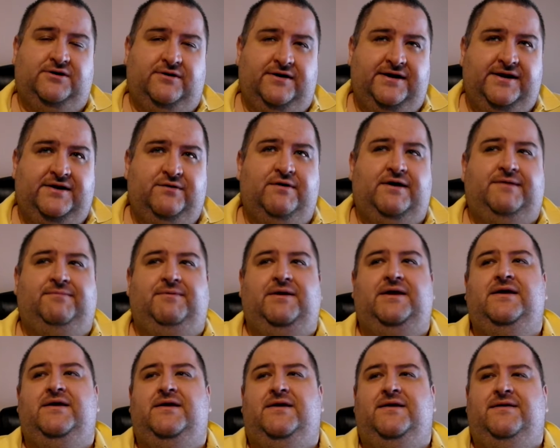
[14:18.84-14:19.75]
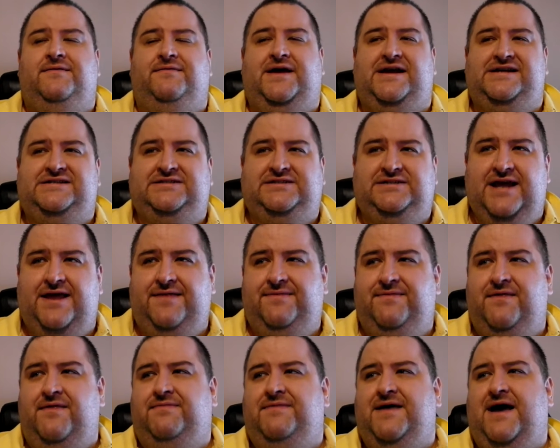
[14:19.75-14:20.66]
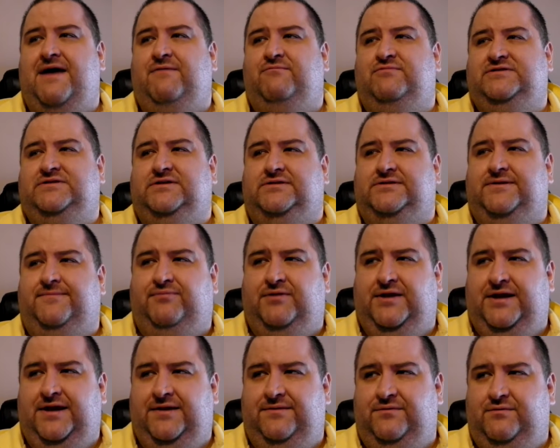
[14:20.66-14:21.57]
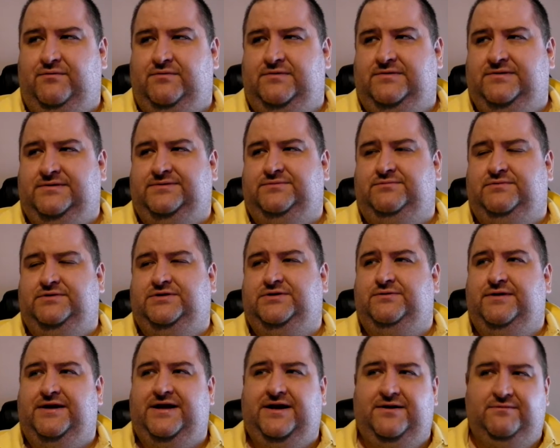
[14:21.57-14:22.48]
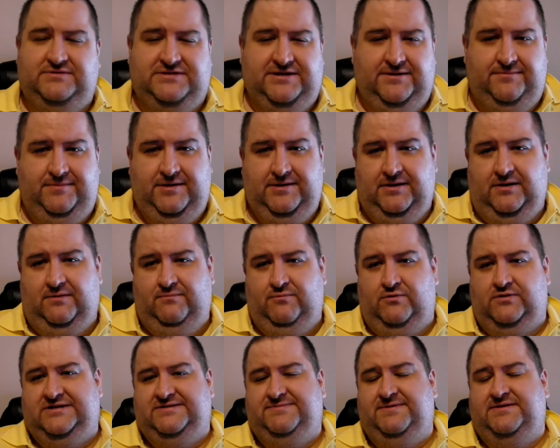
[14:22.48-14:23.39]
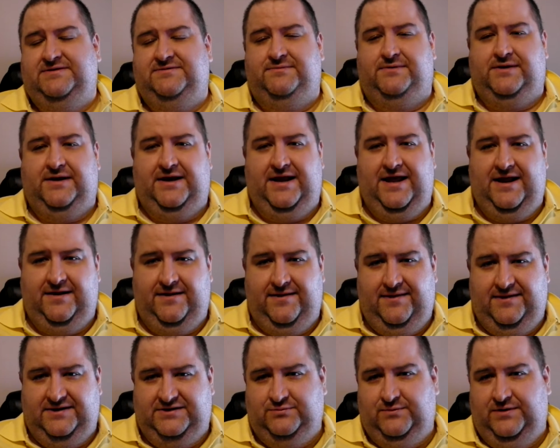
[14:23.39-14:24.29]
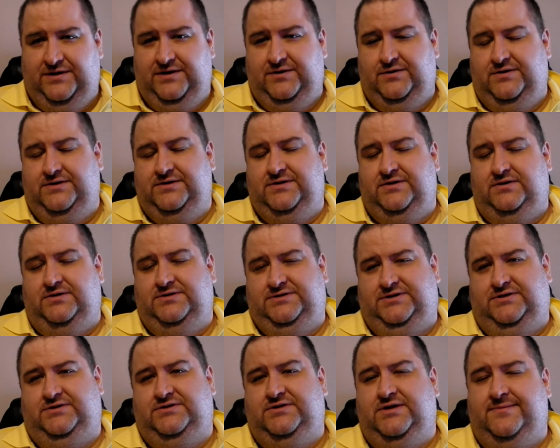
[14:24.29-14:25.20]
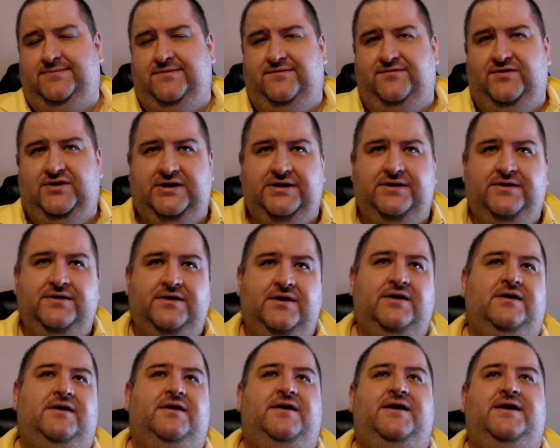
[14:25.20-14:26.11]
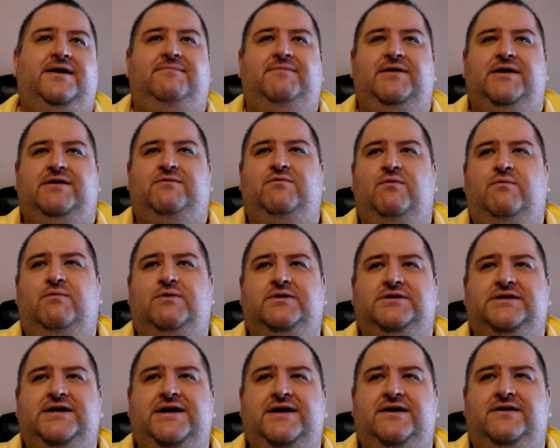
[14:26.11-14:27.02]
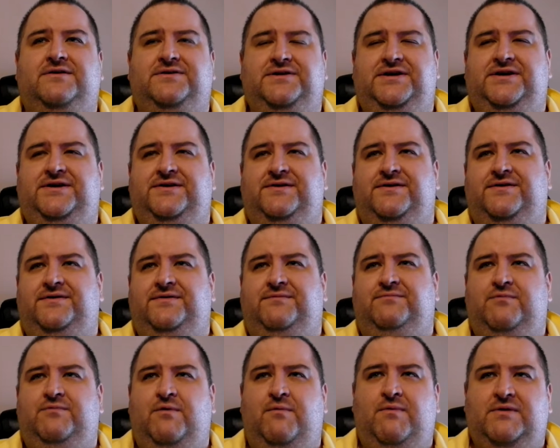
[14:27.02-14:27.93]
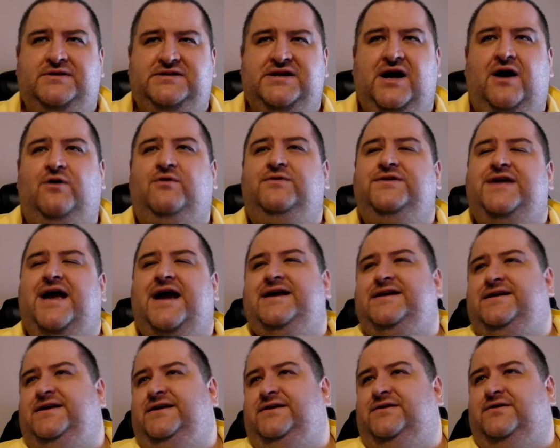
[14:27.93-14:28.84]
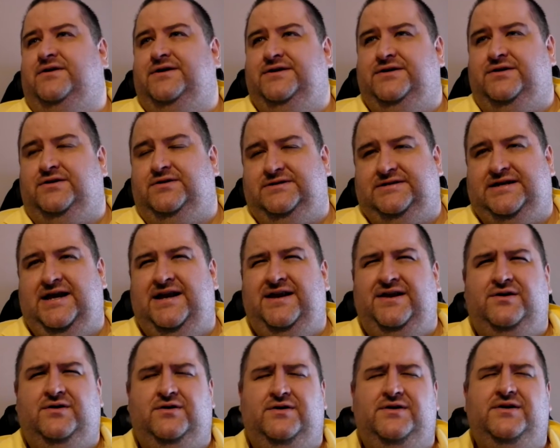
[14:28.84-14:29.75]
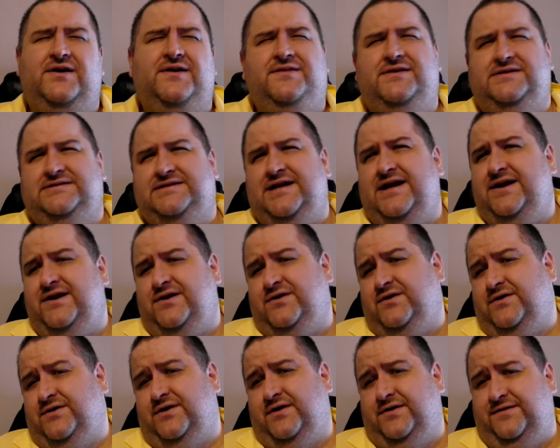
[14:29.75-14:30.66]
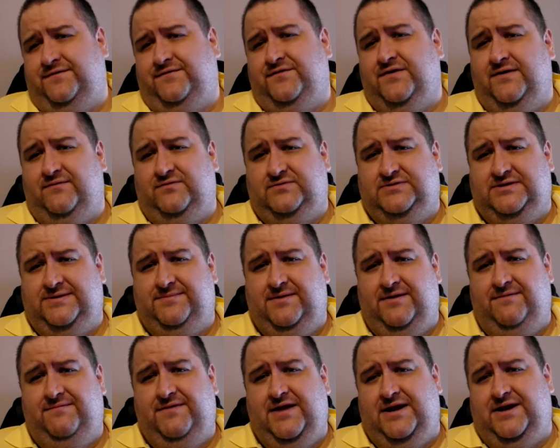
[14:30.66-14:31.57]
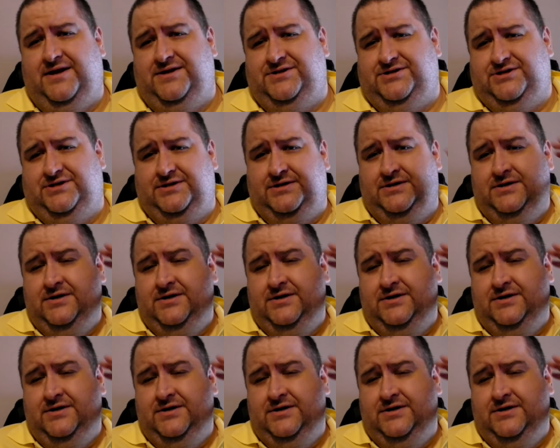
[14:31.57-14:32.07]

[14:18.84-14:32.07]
Correct me. They said that was not the plan that we were doing, and it was going to be a lot more expensive. We're going to add another $29 on top of it. And I'm like, well, what the hell? We were told $89, I think it was $89.95 or something of that nature.